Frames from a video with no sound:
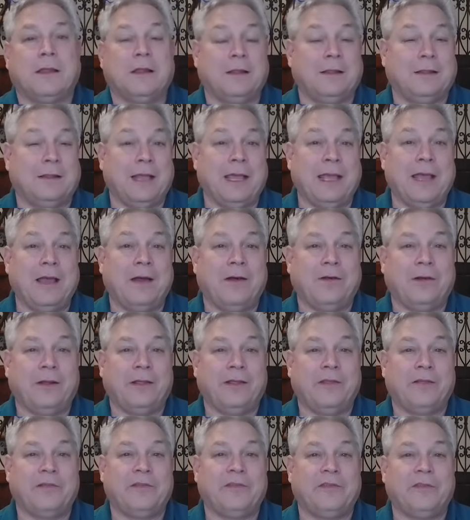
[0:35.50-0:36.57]
lay out
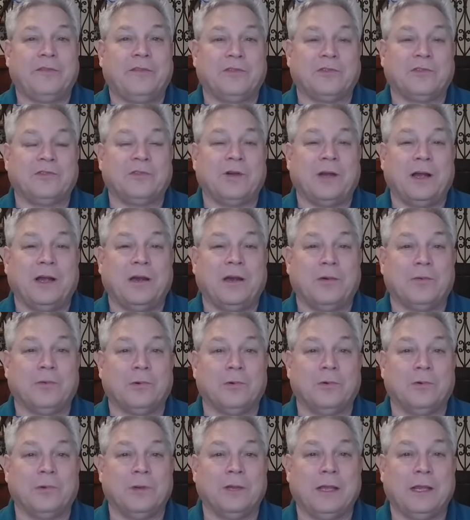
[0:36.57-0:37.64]
his civil trial
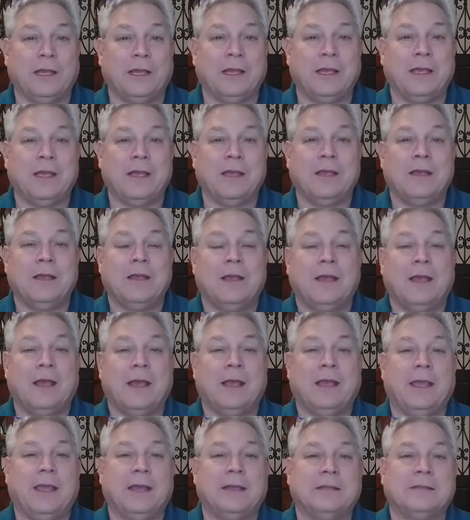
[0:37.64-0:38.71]
ruling
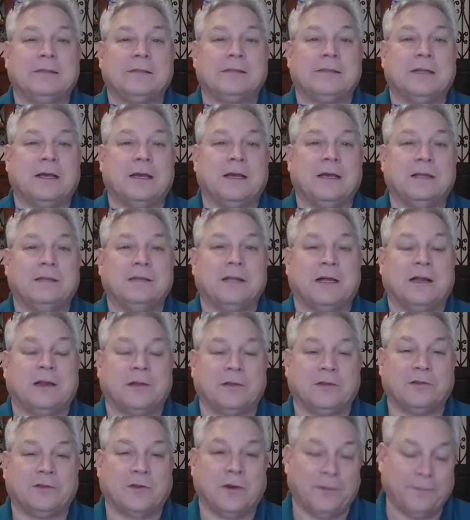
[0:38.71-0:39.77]
against uh,
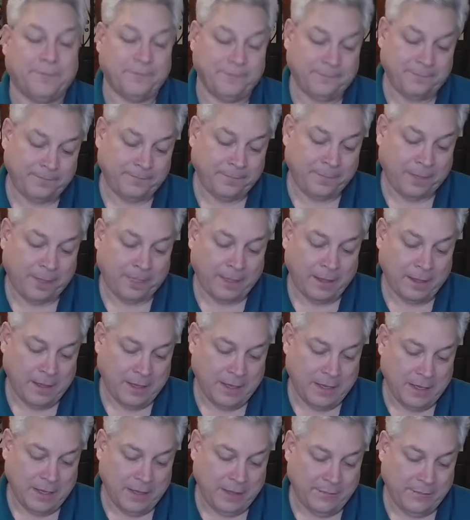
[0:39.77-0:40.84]
Donald Trump.
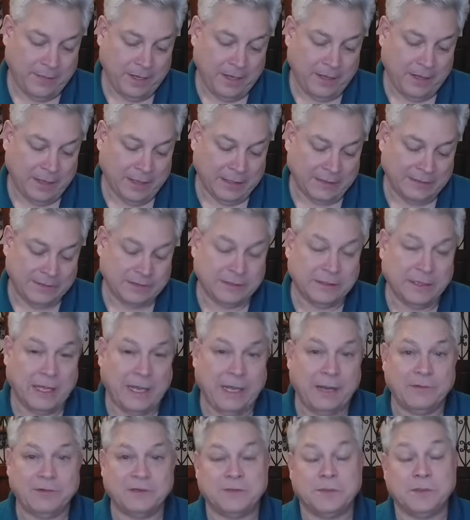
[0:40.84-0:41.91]
Um, it got
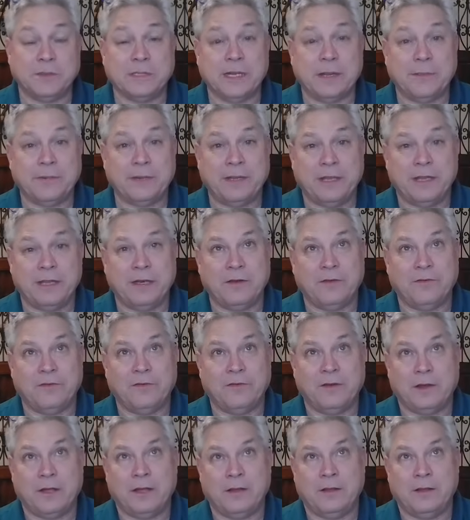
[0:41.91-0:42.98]
delayed. It was supposed to happen at the end
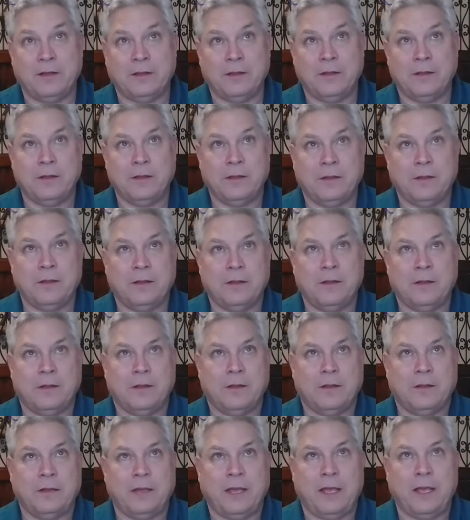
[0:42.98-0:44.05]
of uh,
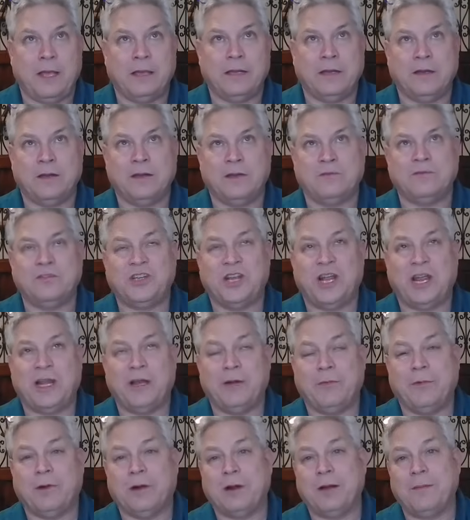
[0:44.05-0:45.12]
the end of
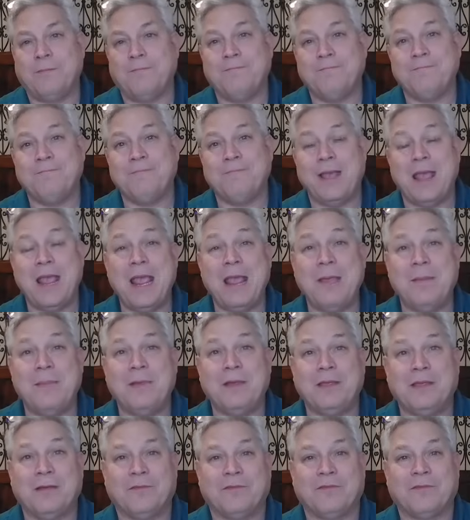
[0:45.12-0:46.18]
January,
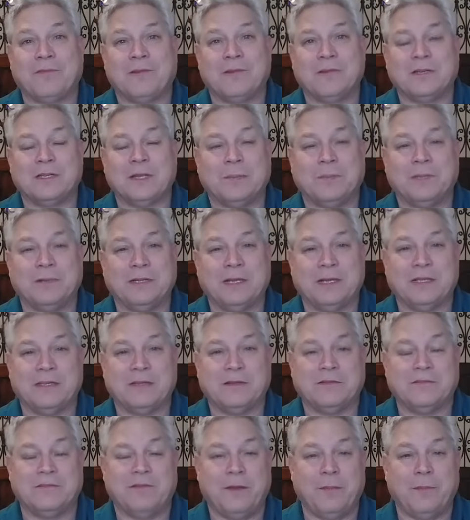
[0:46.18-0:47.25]
maybe the first couple days
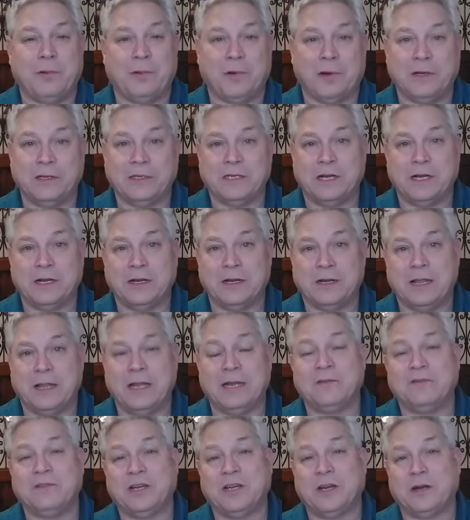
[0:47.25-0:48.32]
in February. Jan- the
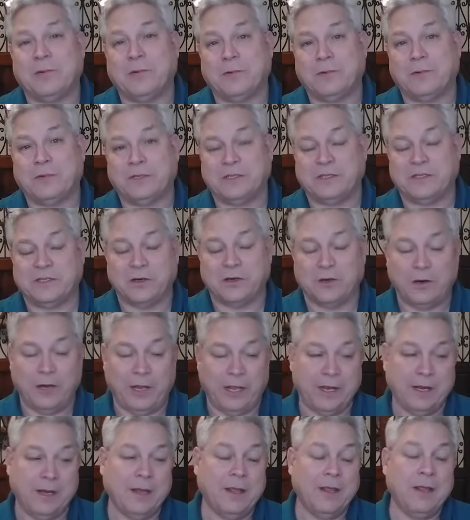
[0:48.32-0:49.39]
end of January was his
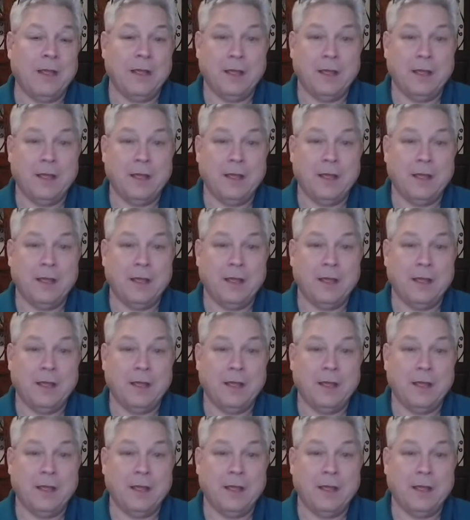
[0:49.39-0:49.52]
target.